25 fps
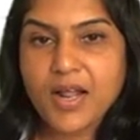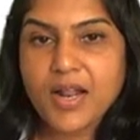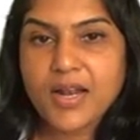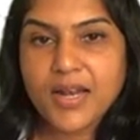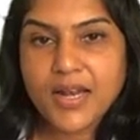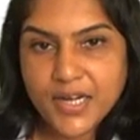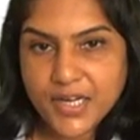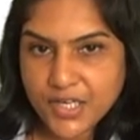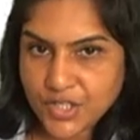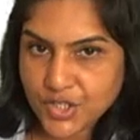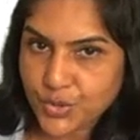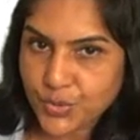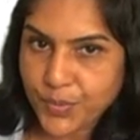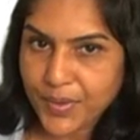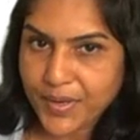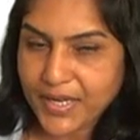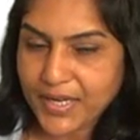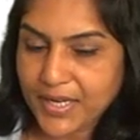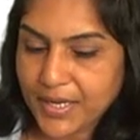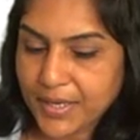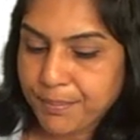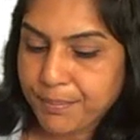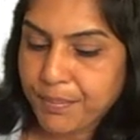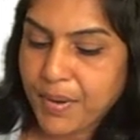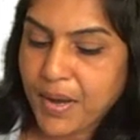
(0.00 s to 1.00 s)
Let us
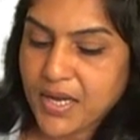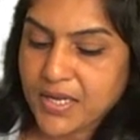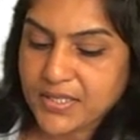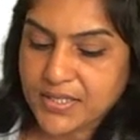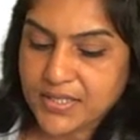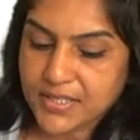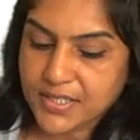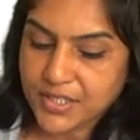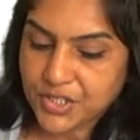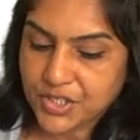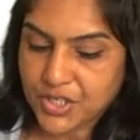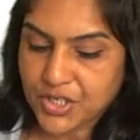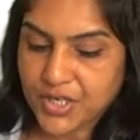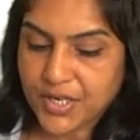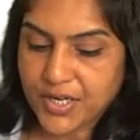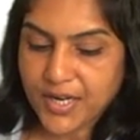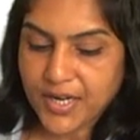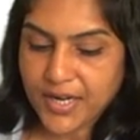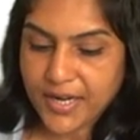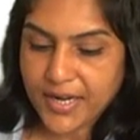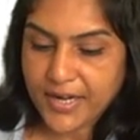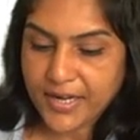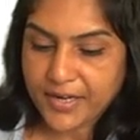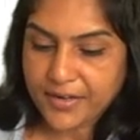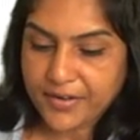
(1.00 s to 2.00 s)
quickly pass the
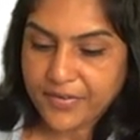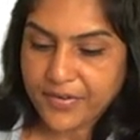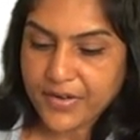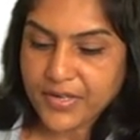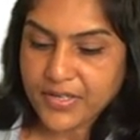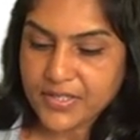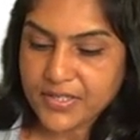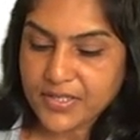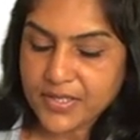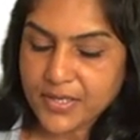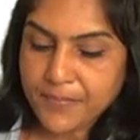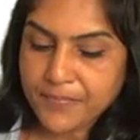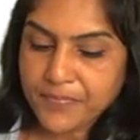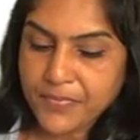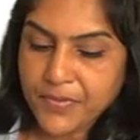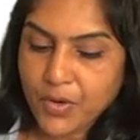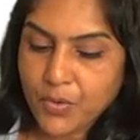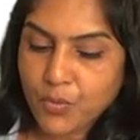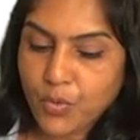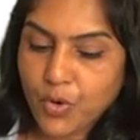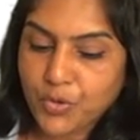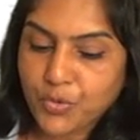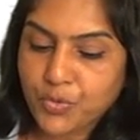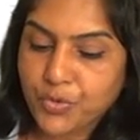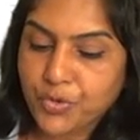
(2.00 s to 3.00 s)
journal entries.
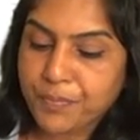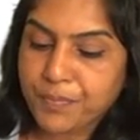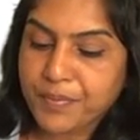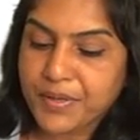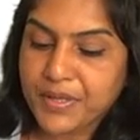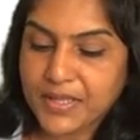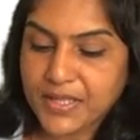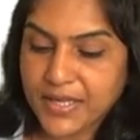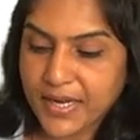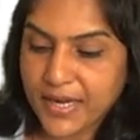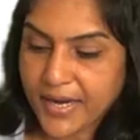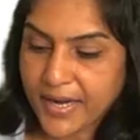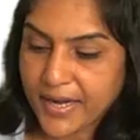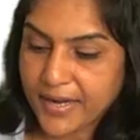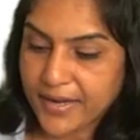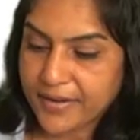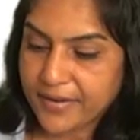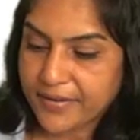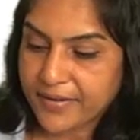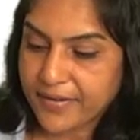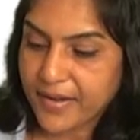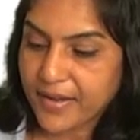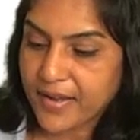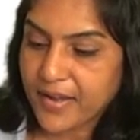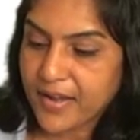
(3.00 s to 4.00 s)
What would be the
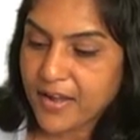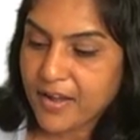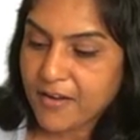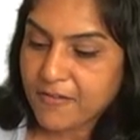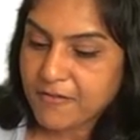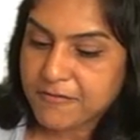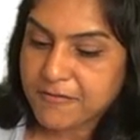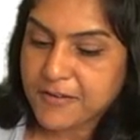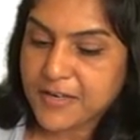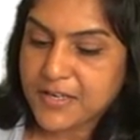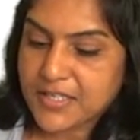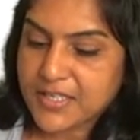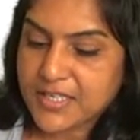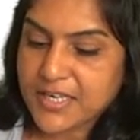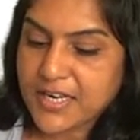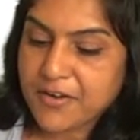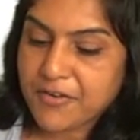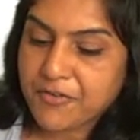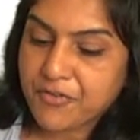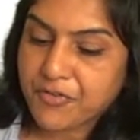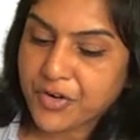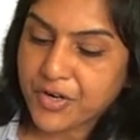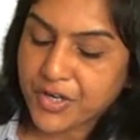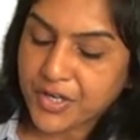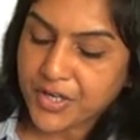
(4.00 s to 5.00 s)
entry? First, I
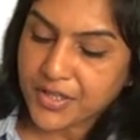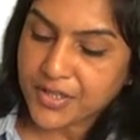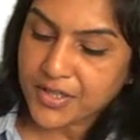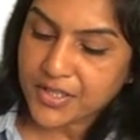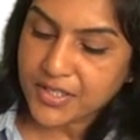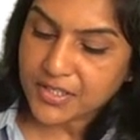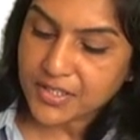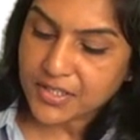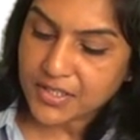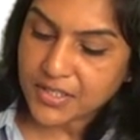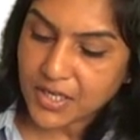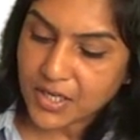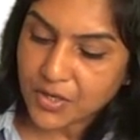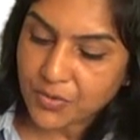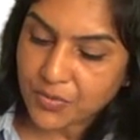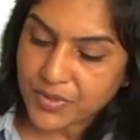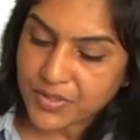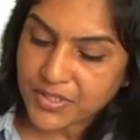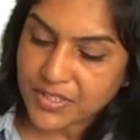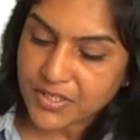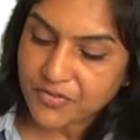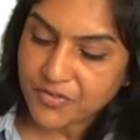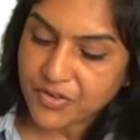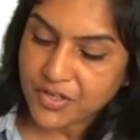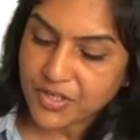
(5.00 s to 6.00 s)
have written the
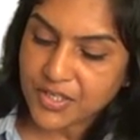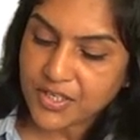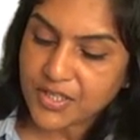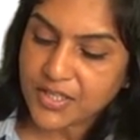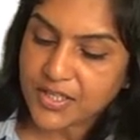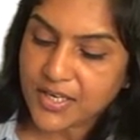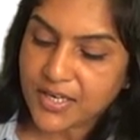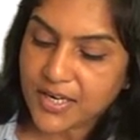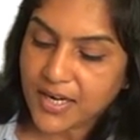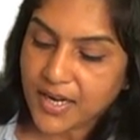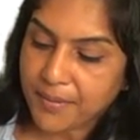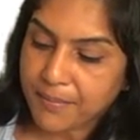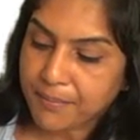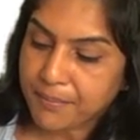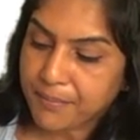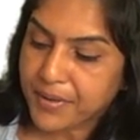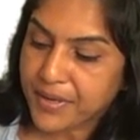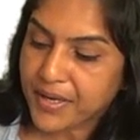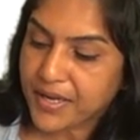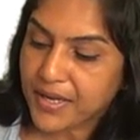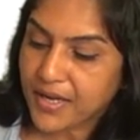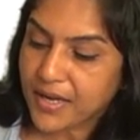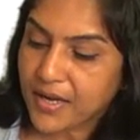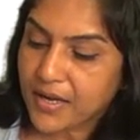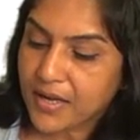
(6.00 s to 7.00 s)
sequence, I have written the number
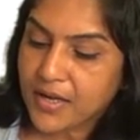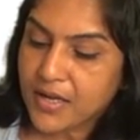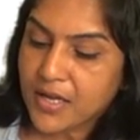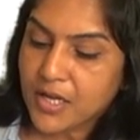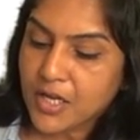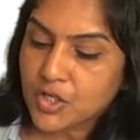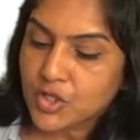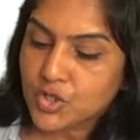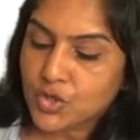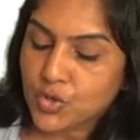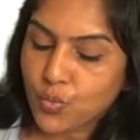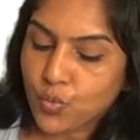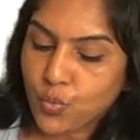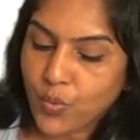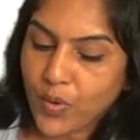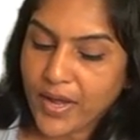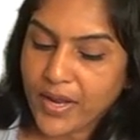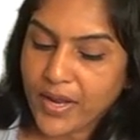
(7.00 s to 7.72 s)
here. So,